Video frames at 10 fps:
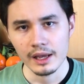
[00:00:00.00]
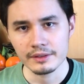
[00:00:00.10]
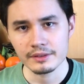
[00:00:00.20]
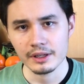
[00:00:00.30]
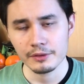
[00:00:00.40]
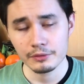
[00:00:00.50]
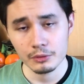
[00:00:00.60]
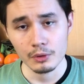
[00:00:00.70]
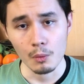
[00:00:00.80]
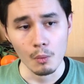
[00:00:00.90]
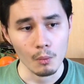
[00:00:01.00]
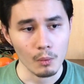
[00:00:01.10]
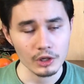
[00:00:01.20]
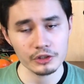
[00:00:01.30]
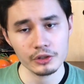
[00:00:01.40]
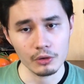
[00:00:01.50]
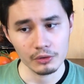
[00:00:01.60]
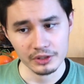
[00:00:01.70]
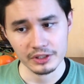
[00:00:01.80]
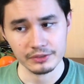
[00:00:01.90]
And if you are watching
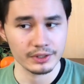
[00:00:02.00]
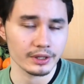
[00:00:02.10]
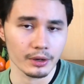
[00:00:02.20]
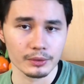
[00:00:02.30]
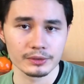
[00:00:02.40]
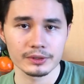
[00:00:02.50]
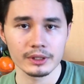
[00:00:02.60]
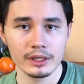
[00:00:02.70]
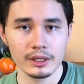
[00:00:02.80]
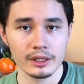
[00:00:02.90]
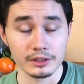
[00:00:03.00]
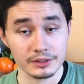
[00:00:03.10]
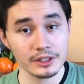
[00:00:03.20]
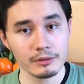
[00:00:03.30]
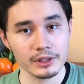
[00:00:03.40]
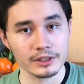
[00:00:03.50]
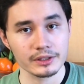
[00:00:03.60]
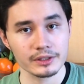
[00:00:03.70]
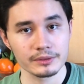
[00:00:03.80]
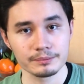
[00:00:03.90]
all these videos in
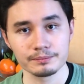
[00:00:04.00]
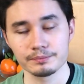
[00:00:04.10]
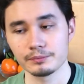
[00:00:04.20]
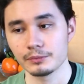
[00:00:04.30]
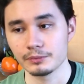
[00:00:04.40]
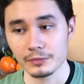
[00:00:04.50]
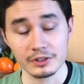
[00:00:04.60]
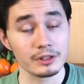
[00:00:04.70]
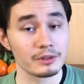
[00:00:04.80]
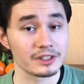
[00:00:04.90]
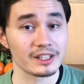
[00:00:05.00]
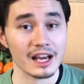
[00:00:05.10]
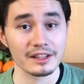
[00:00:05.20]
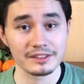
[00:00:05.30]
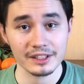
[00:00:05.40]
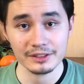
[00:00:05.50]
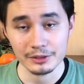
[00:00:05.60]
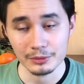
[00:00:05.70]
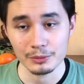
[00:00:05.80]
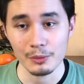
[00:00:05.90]
series, the series that I
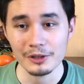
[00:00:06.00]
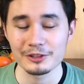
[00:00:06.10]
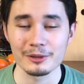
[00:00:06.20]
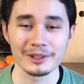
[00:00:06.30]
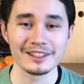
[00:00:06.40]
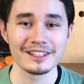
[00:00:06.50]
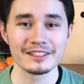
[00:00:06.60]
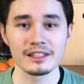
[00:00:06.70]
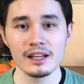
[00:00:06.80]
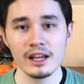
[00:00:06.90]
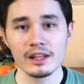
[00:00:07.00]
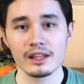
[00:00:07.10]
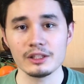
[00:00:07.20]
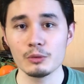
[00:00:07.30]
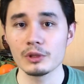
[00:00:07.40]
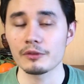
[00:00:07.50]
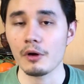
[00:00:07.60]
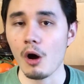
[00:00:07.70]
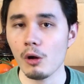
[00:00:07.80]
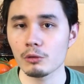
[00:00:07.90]
intended you to watch them at least, then you will
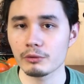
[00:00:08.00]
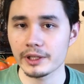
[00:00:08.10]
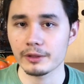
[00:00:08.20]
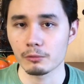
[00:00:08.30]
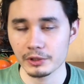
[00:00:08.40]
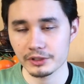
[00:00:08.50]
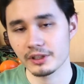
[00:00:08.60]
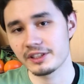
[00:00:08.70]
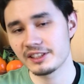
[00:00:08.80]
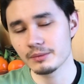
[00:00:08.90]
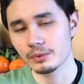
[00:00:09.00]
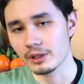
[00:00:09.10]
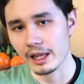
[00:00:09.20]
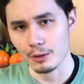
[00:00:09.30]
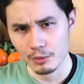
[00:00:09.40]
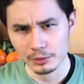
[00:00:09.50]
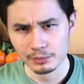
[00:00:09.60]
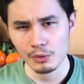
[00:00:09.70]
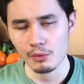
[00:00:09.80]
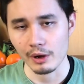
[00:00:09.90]
have already written a simple Hello
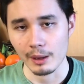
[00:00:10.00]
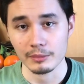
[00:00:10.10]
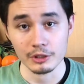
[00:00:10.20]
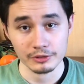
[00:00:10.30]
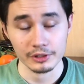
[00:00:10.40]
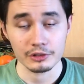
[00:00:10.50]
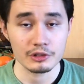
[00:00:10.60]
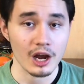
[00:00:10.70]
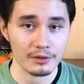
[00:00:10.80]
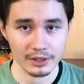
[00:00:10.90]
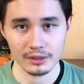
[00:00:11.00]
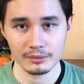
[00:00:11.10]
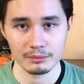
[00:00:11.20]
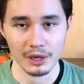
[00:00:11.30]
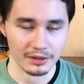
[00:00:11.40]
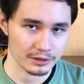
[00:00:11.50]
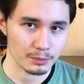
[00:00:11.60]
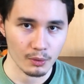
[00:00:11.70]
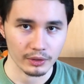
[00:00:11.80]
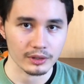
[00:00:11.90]
World program using Java by this
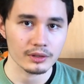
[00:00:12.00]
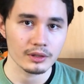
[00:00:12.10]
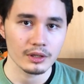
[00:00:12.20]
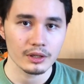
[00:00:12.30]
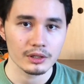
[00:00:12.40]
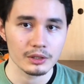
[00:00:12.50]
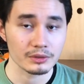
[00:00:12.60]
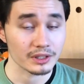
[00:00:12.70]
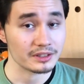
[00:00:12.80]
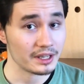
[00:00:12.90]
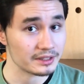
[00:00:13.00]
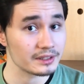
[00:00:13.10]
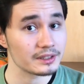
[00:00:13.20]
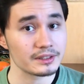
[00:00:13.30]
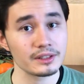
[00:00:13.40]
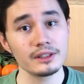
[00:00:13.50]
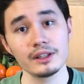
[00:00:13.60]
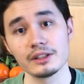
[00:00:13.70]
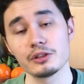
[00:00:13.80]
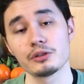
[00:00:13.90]
point, using a text
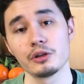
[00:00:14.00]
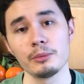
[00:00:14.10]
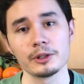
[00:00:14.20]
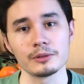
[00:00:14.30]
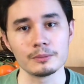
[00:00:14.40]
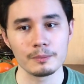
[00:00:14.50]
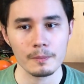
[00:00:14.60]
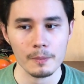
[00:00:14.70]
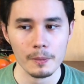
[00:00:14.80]
editor and your terminal.